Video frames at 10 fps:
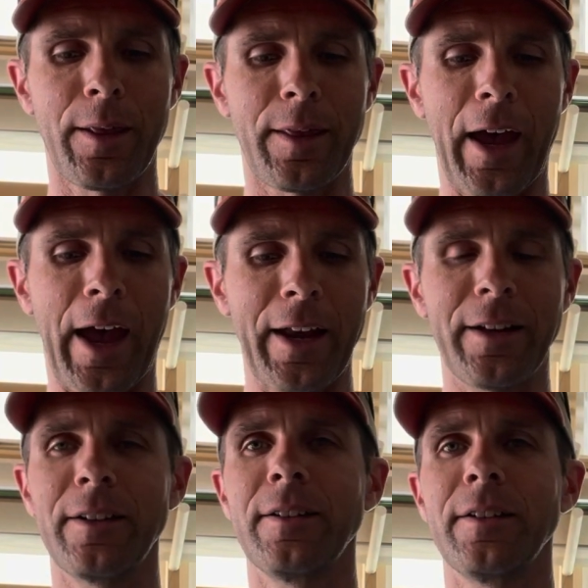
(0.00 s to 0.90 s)

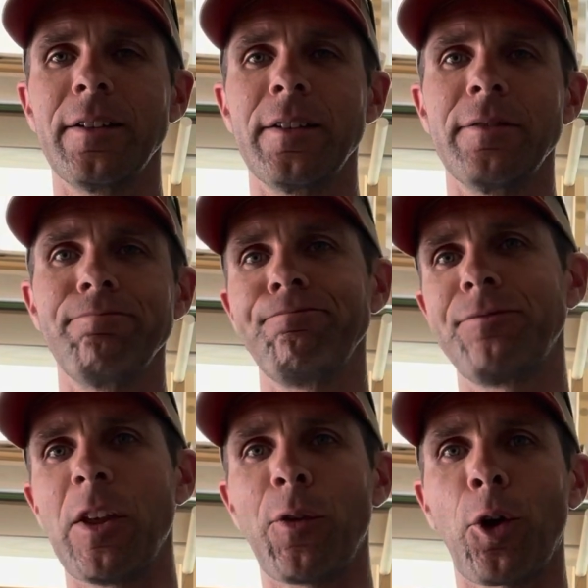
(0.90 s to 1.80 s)
that
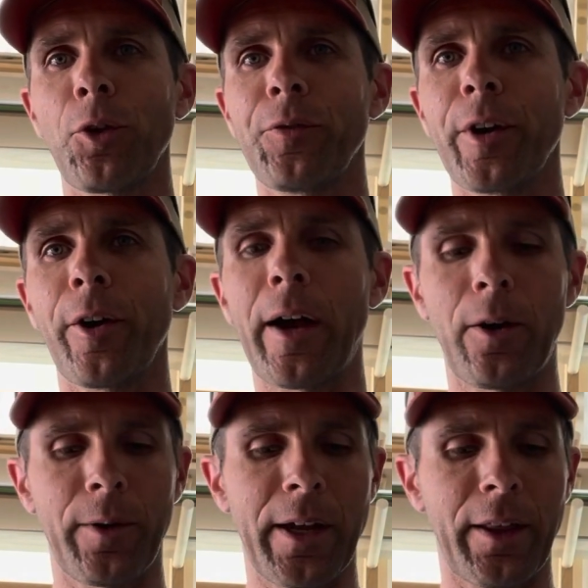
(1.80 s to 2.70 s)
difficult to figure out, right?